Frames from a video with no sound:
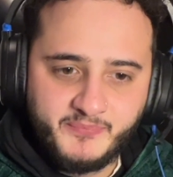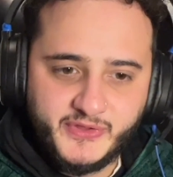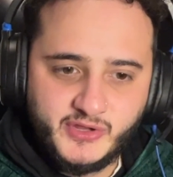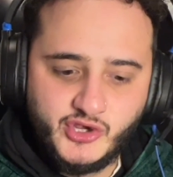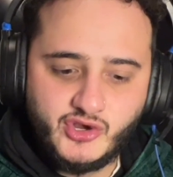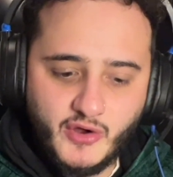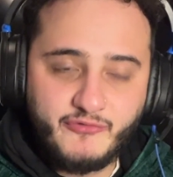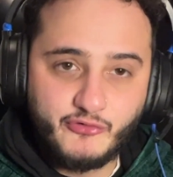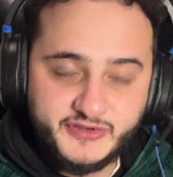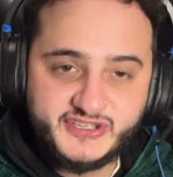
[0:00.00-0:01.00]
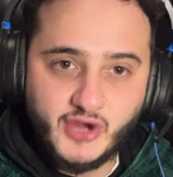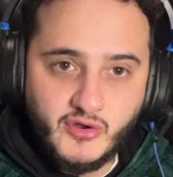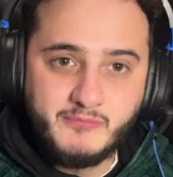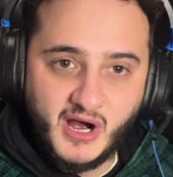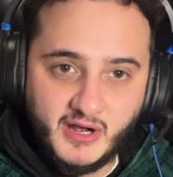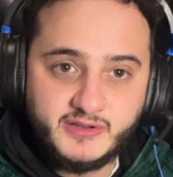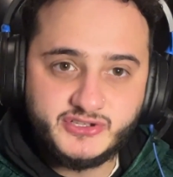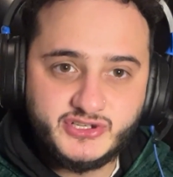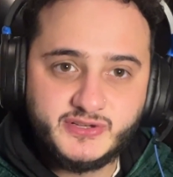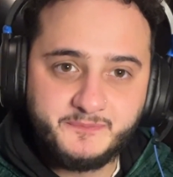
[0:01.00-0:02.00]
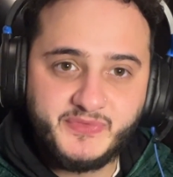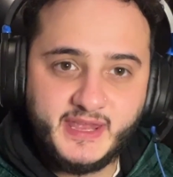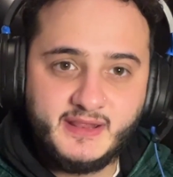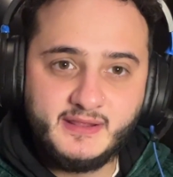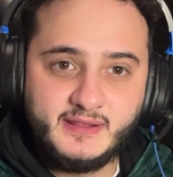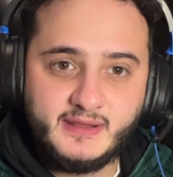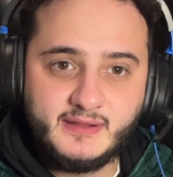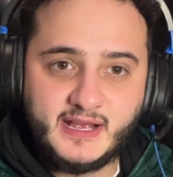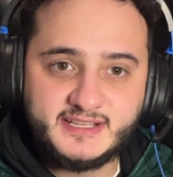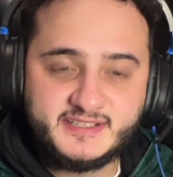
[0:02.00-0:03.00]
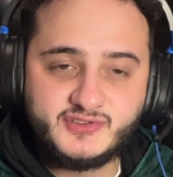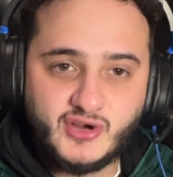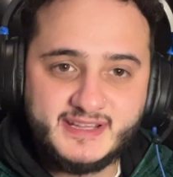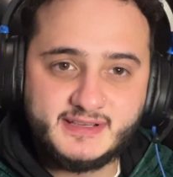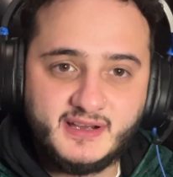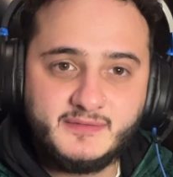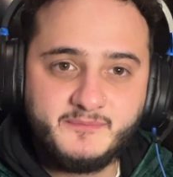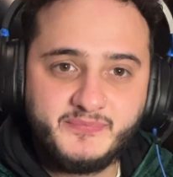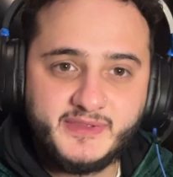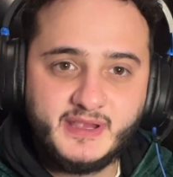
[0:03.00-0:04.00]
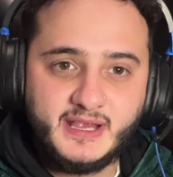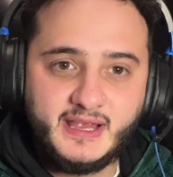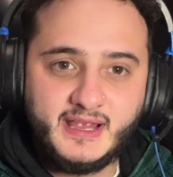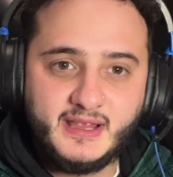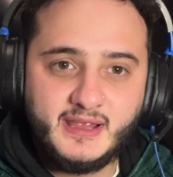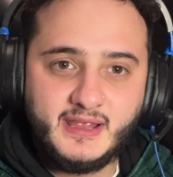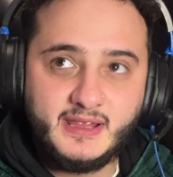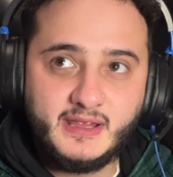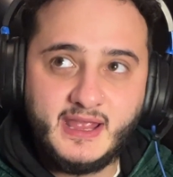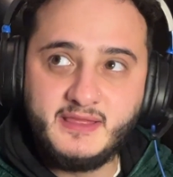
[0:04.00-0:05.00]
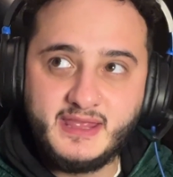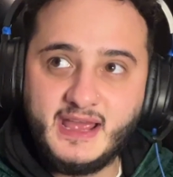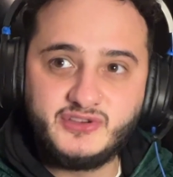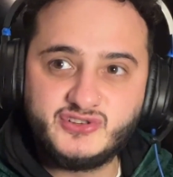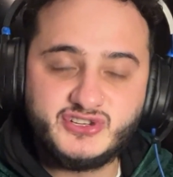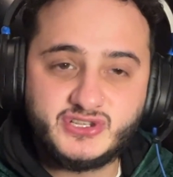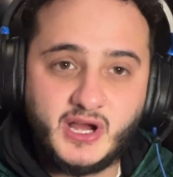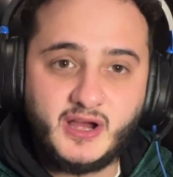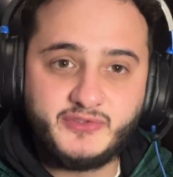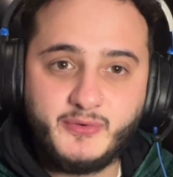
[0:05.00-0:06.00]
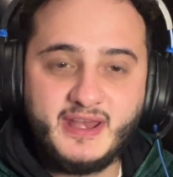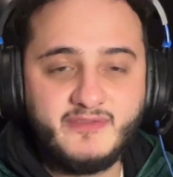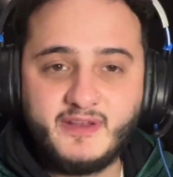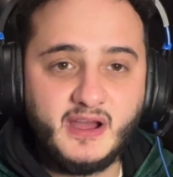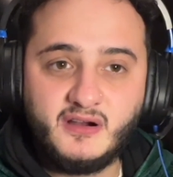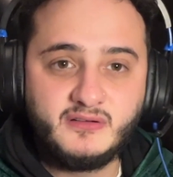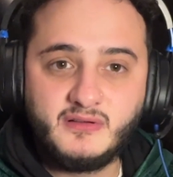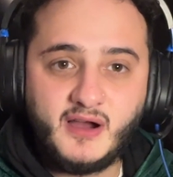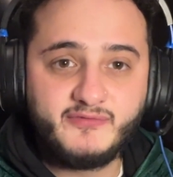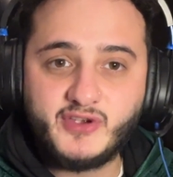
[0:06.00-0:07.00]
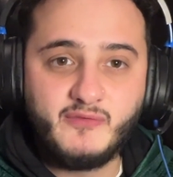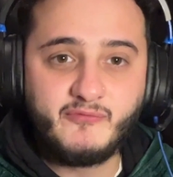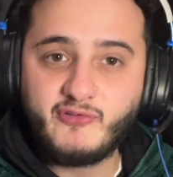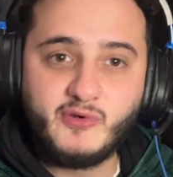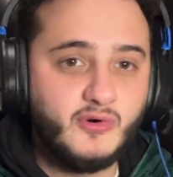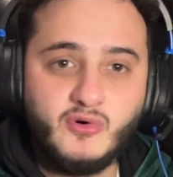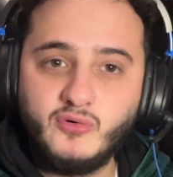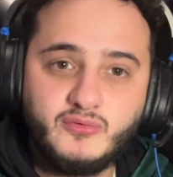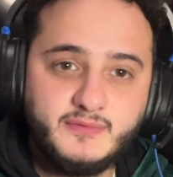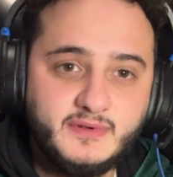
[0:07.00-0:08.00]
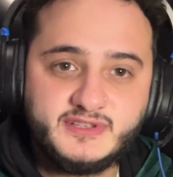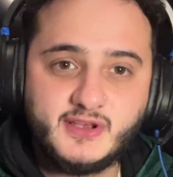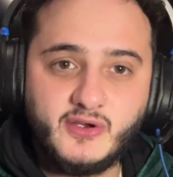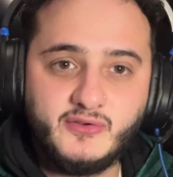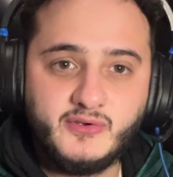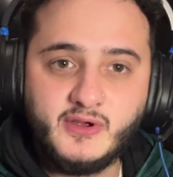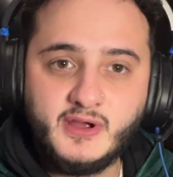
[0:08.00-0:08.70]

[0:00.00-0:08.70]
you go through so much as a traitor. In the end, you're just like, I'll do anything now. I've gone through it all. So